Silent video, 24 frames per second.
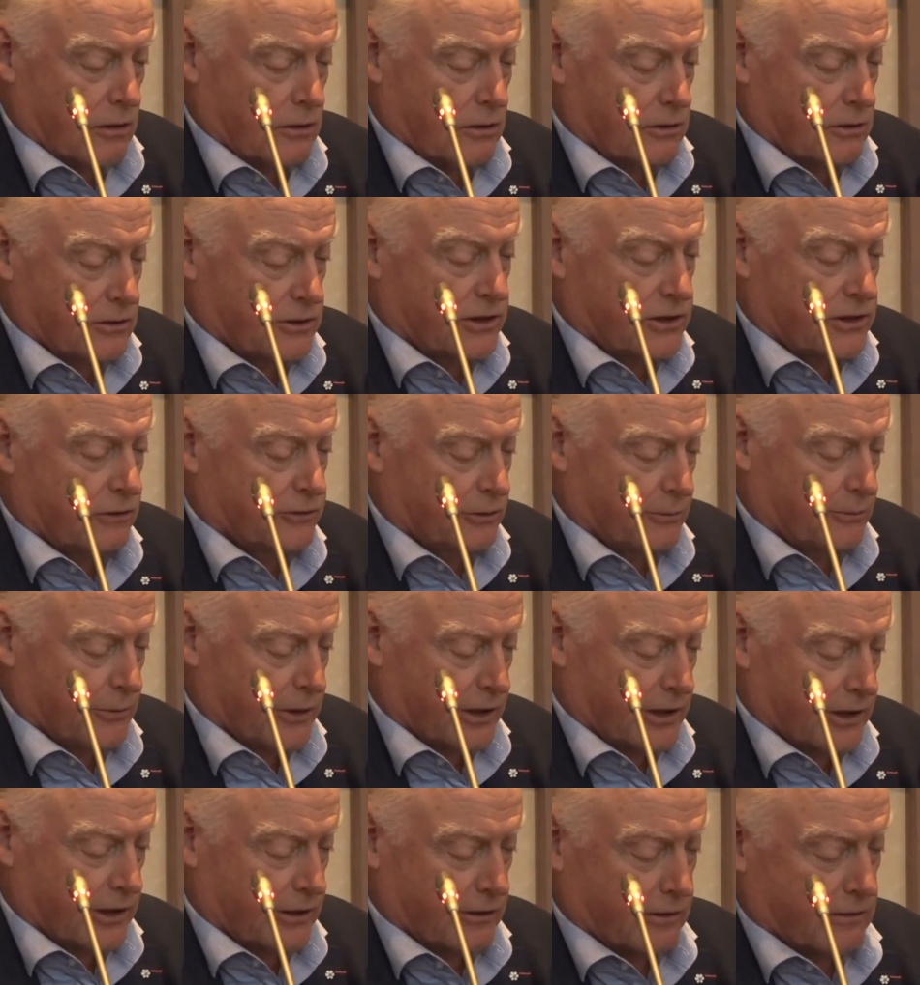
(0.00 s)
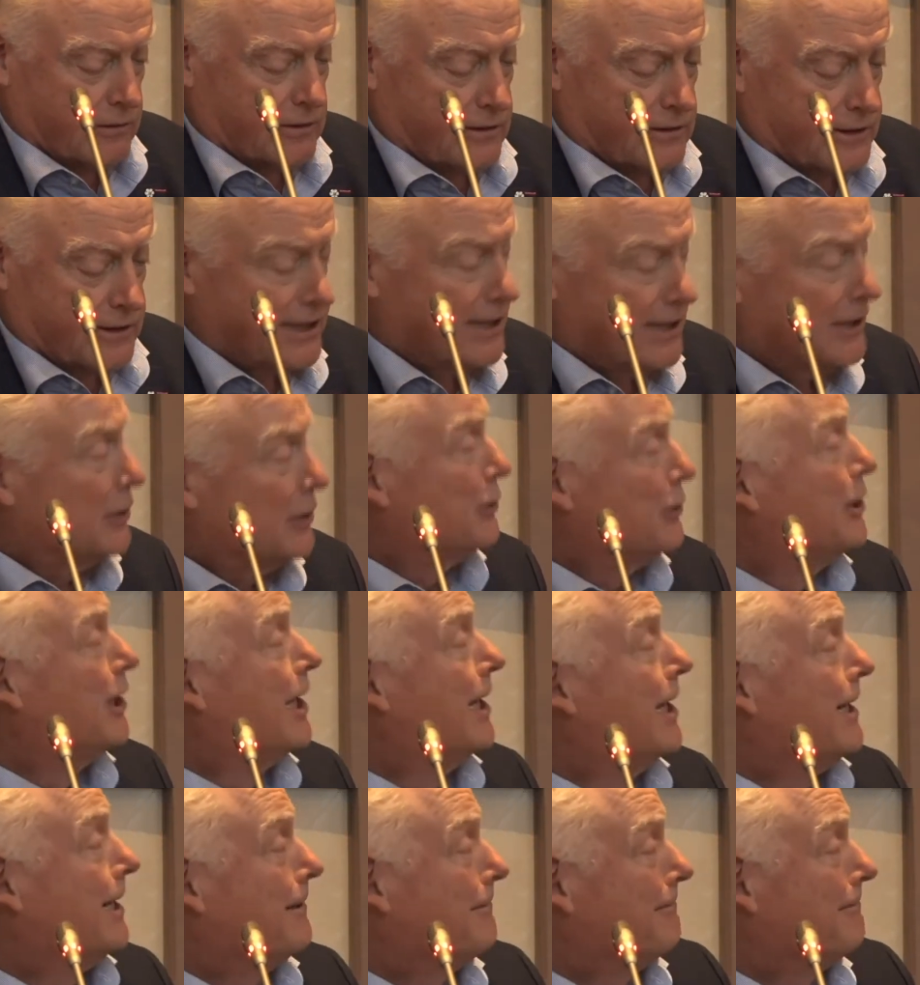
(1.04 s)
South America.
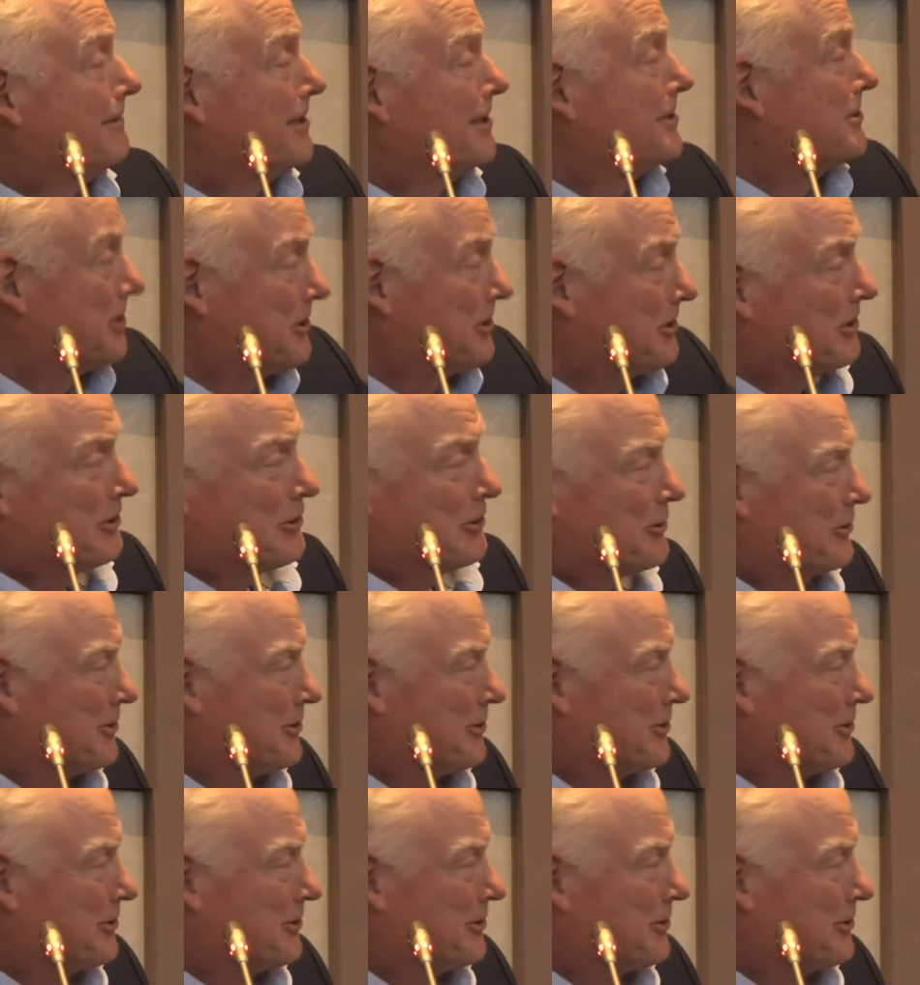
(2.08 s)
Secondly, it's another